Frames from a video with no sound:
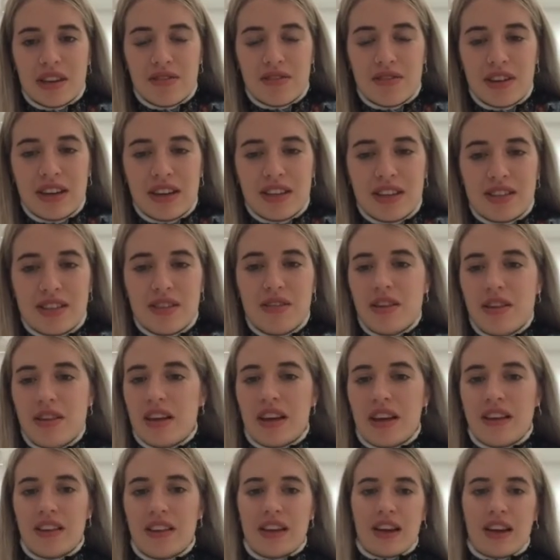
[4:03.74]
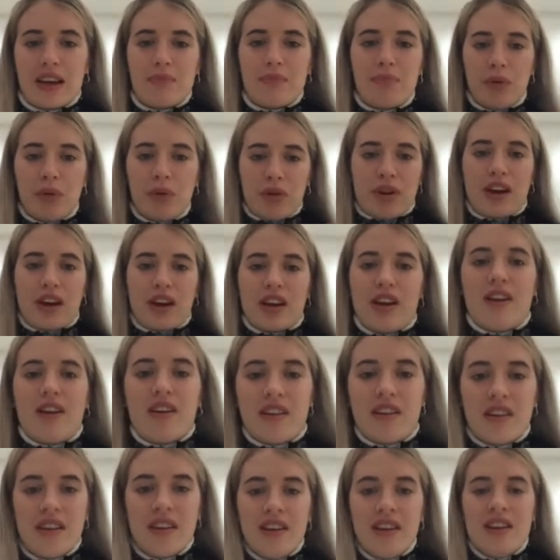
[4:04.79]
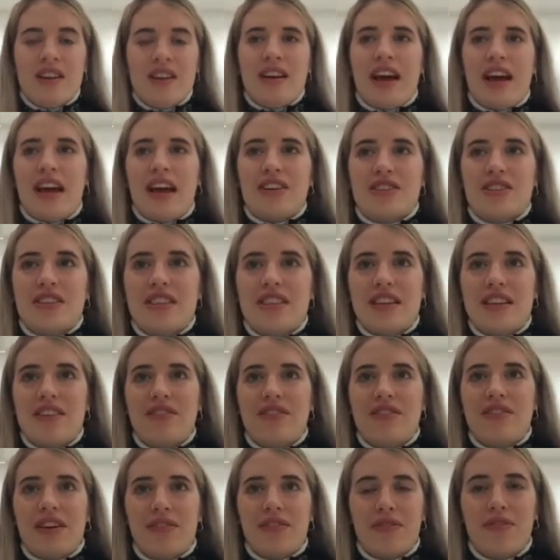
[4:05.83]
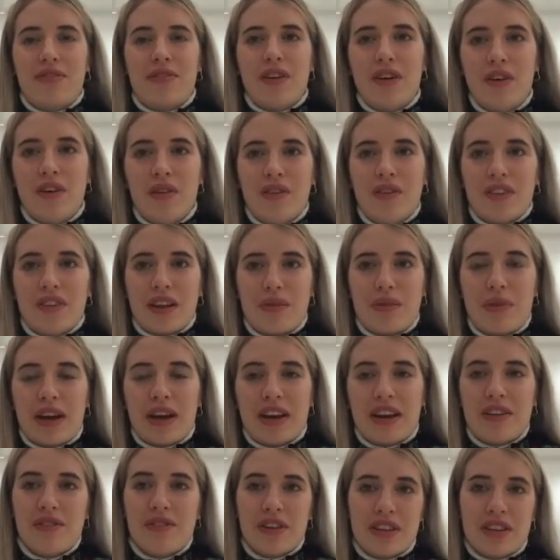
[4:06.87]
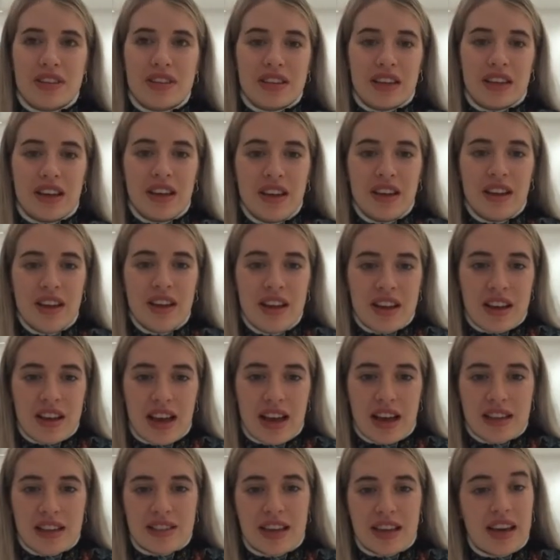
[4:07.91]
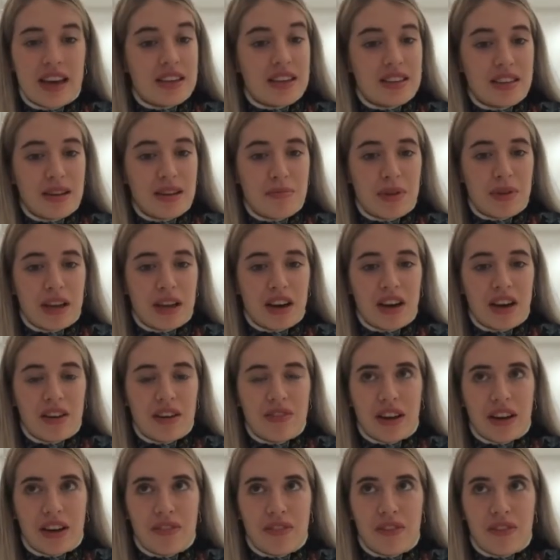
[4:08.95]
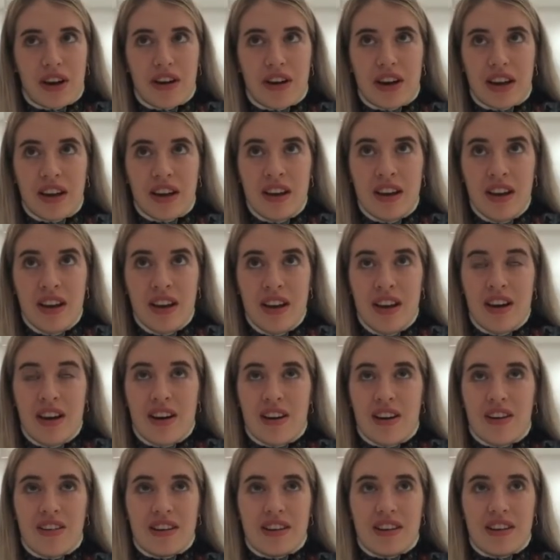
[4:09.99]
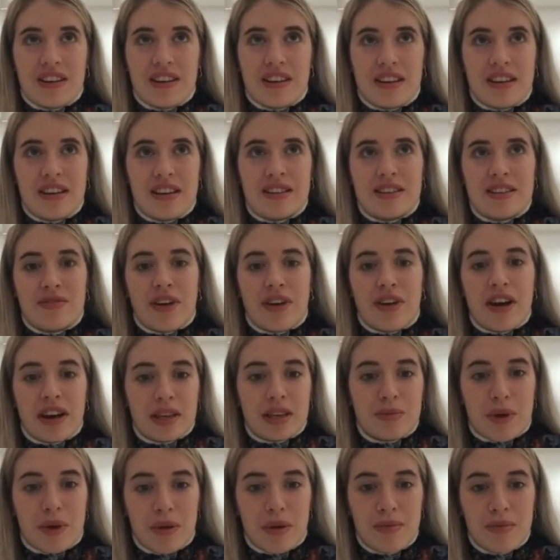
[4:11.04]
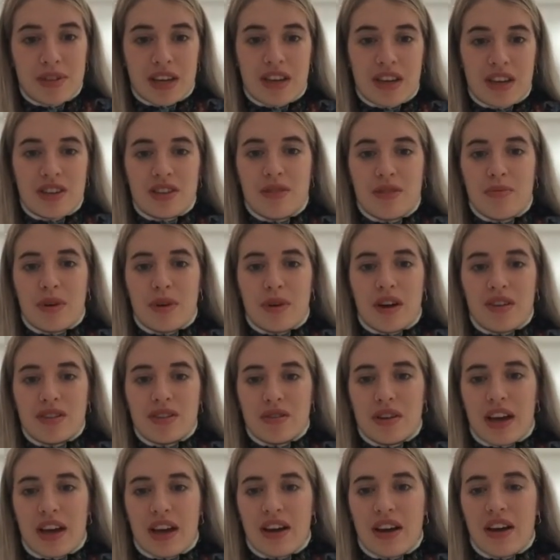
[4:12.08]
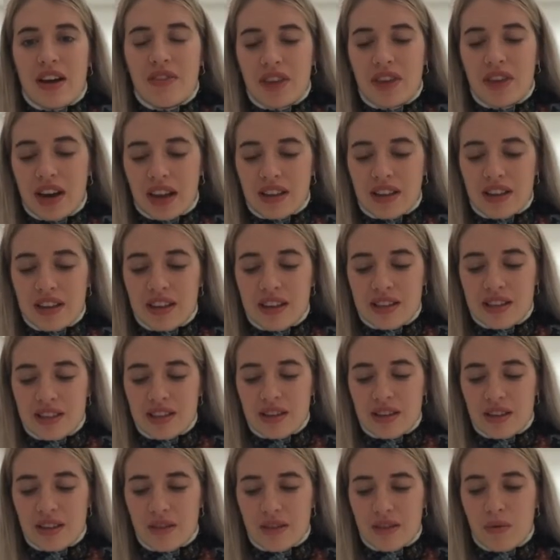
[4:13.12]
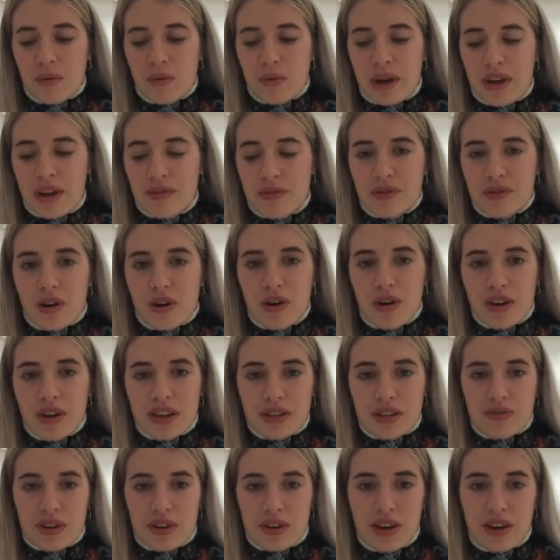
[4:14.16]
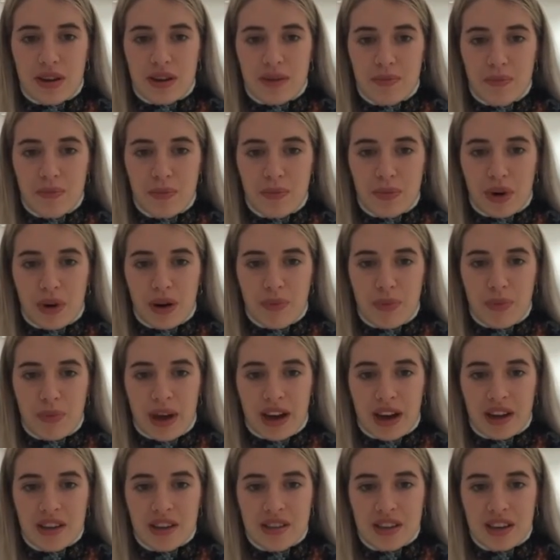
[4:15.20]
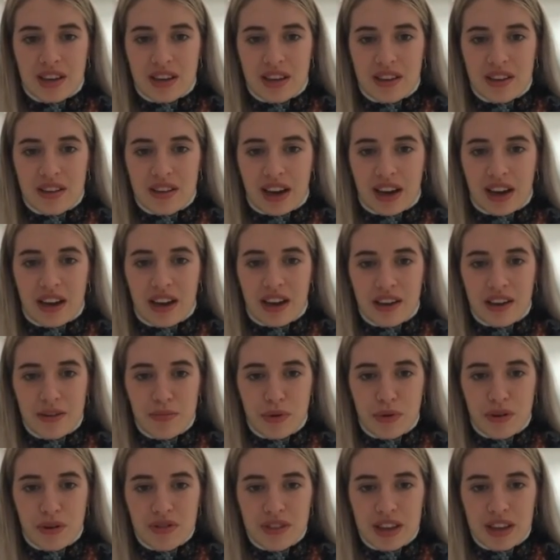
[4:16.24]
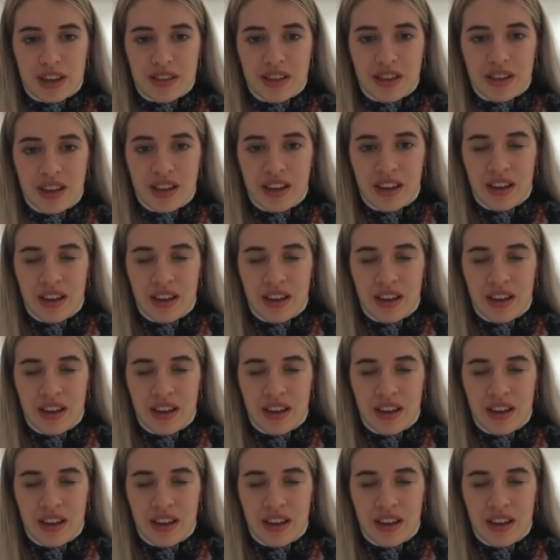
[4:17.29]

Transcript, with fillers: is like really soothing and then like pouring it on and just leaving it flow and then waiting for it to uh, set and then peel off like very oh it's very experimentational but also yeah i feel like this way of drawing is very brought back to that kind of process